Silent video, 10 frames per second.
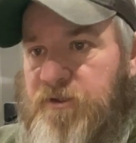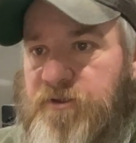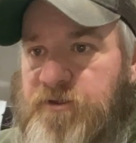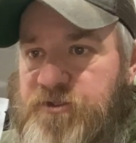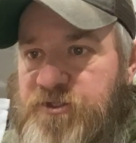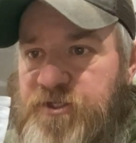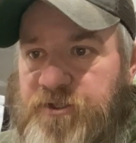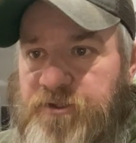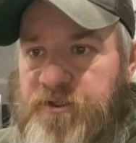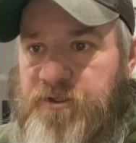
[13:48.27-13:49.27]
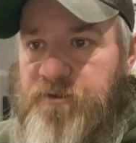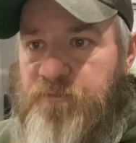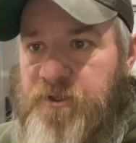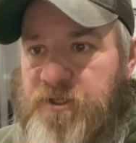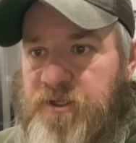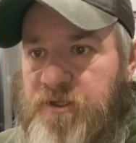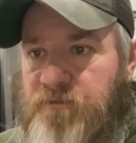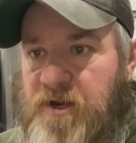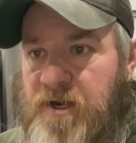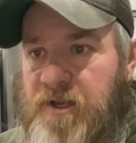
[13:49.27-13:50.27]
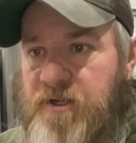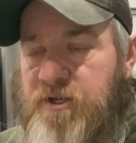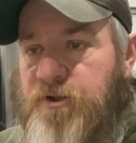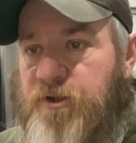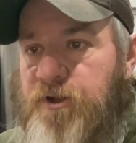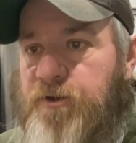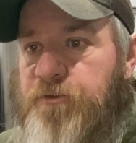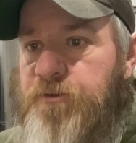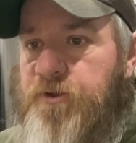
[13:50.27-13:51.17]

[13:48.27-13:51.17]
this chili we did right at a year ago.